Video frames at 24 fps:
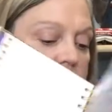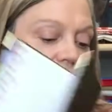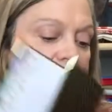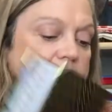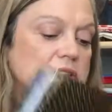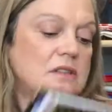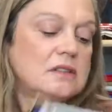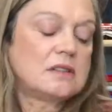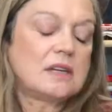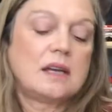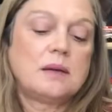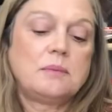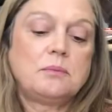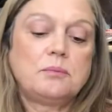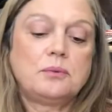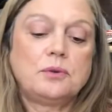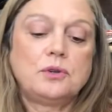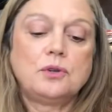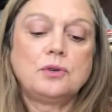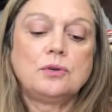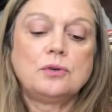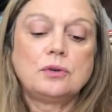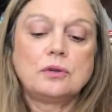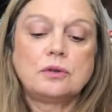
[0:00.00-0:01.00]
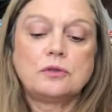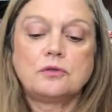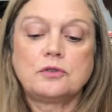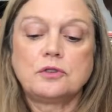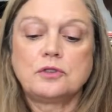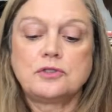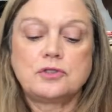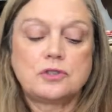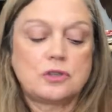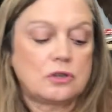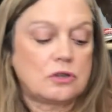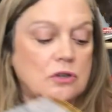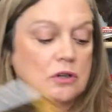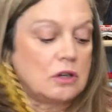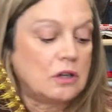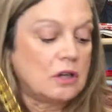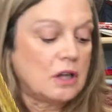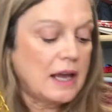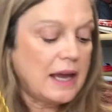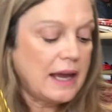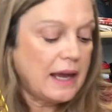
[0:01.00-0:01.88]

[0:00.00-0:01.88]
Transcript: just a beautiful journal.